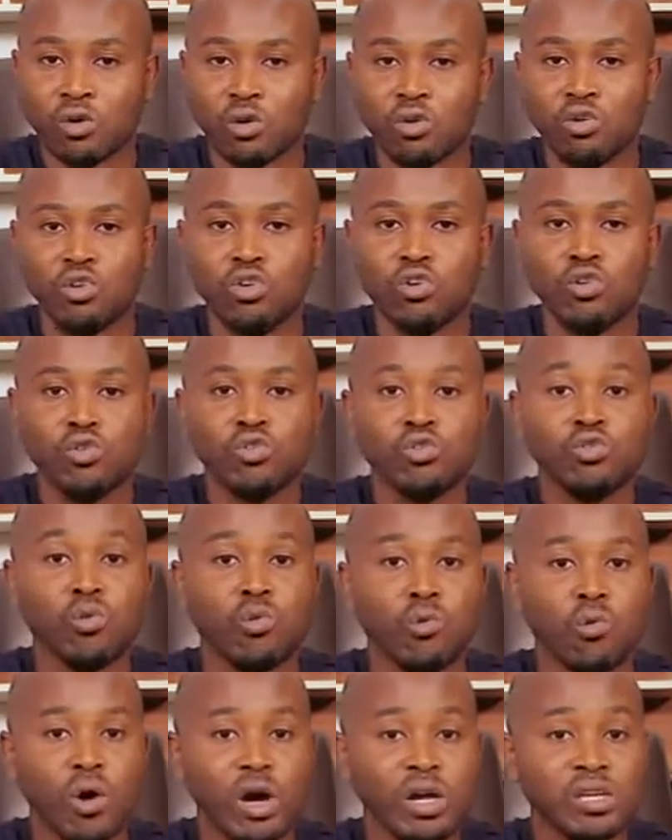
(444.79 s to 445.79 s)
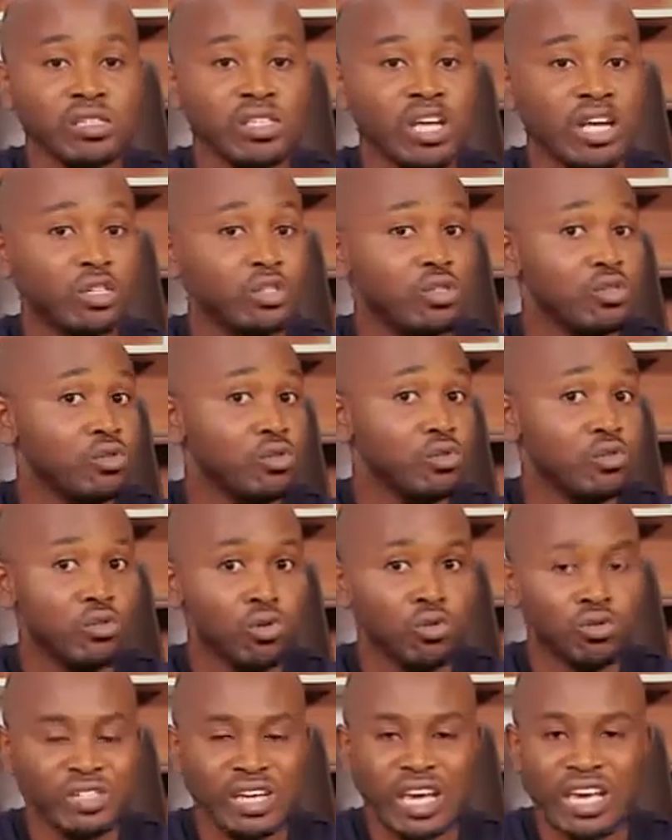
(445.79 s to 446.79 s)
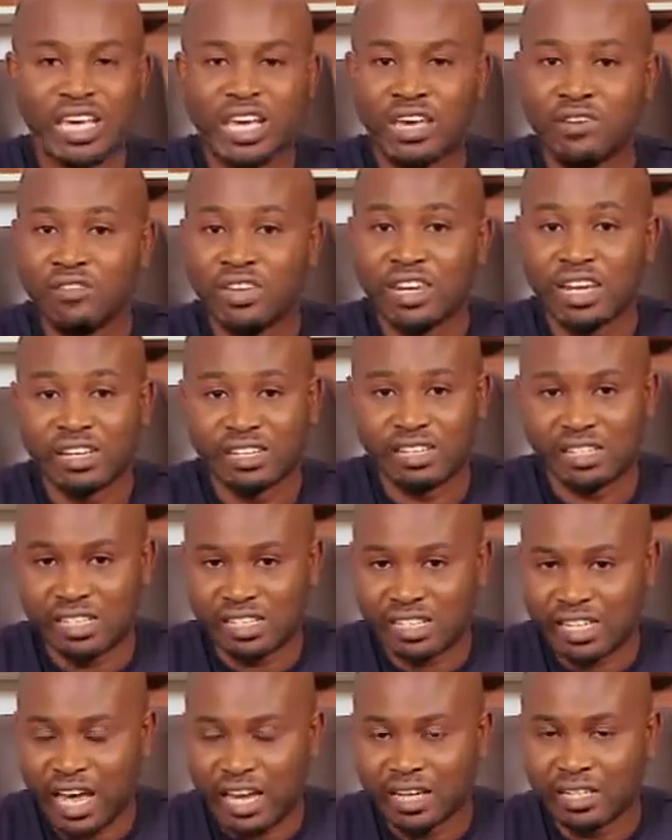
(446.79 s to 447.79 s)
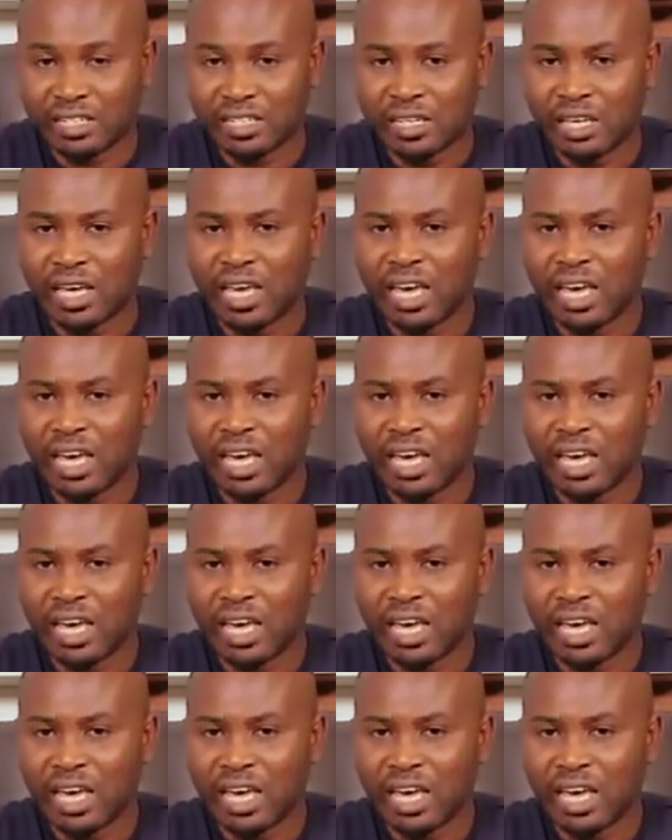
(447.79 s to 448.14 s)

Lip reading: or you use words that you don't even understand,